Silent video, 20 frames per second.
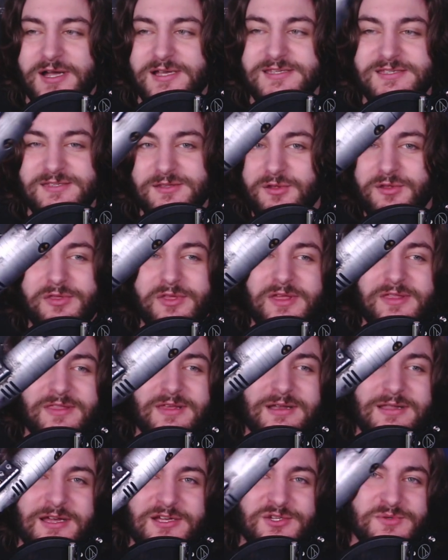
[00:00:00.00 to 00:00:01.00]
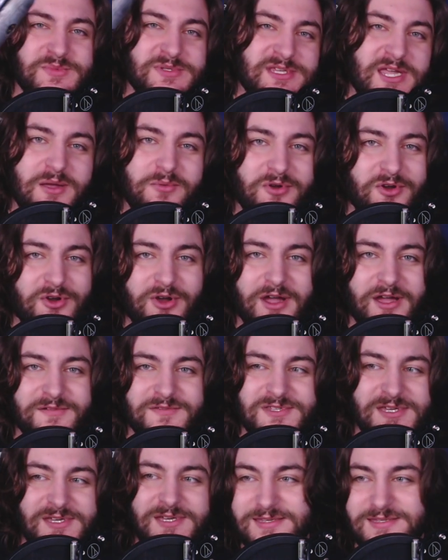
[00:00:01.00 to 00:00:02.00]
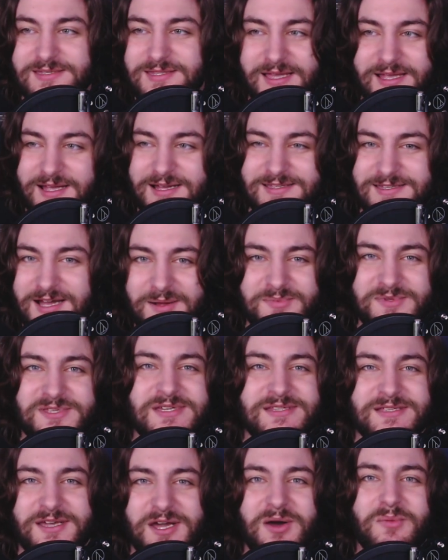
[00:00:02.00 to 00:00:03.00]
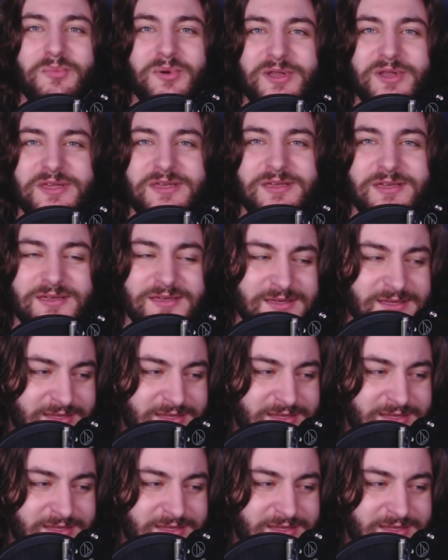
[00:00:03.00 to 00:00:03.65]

I still think that Electrum SaberCrafts is like a top 10 company